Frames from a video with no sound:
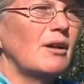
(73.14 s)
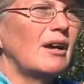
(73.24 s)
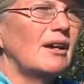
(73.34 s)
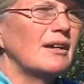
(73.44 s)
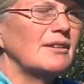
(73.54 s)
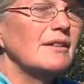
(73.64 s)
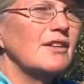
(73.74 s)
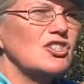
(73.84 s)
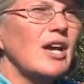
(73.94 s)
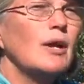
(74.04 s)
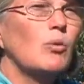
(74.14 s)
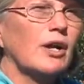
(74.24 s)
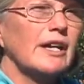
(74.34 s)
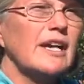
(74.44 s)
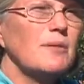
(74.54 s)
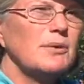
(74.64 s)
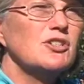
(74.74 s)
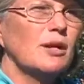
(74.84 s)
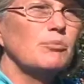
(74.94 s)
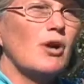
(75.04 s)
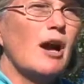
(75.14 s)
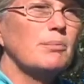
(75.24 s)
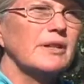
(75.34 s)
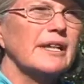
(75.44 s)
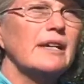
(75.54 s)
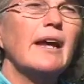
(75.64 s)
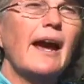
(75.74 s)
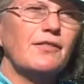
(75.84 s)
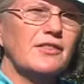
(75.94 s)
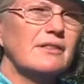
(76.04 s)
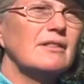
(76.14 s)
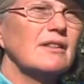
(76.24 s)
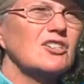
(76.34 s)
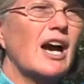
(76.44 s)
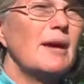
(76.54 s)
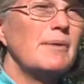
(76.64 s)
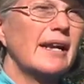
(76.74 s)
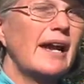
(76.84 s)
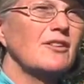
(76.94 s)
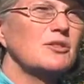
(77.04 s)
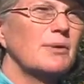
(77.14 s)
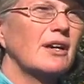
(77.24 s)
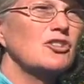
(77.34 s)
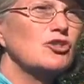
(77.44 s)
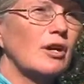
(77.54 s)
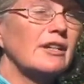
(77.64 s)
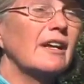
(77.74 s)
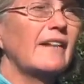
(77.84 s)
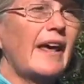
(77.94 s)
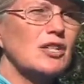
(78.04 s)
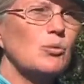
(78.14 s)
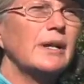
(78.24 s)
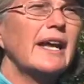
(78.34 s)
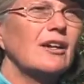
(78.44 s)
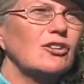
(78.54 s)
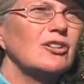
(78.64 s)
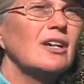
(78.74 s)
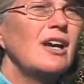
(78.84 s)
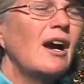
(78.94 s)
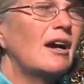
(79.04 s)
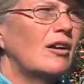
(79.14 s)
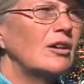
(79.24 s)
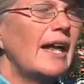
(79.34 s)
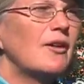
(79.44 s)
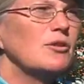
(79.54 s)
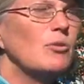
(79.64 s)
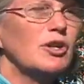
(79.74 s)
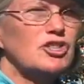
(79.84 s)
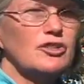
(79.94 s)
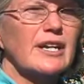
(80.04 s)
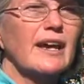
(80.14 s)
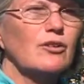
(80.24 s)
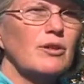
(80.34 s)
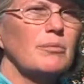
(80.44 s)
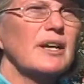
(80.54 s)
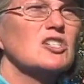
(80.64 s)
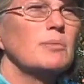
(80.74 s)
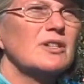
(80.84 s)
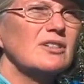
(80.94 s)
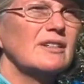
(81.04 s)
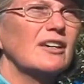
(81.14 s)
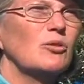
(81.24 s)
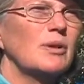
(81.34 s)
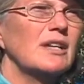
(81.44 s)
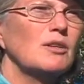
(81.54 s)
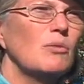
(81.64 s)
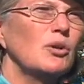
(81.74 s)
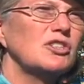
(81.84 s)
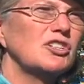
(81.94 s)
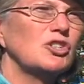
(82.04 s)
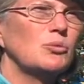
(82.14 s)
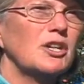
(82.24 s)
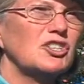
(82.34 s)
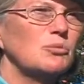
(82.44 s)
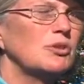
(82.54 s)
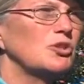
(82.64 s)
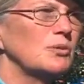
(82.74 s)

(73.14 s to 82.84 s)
uh, the site work had not been done properly at the time that house had been constructed, and that's what entered, uh, allowed the moisture to enter the basement and then create the mold situation, which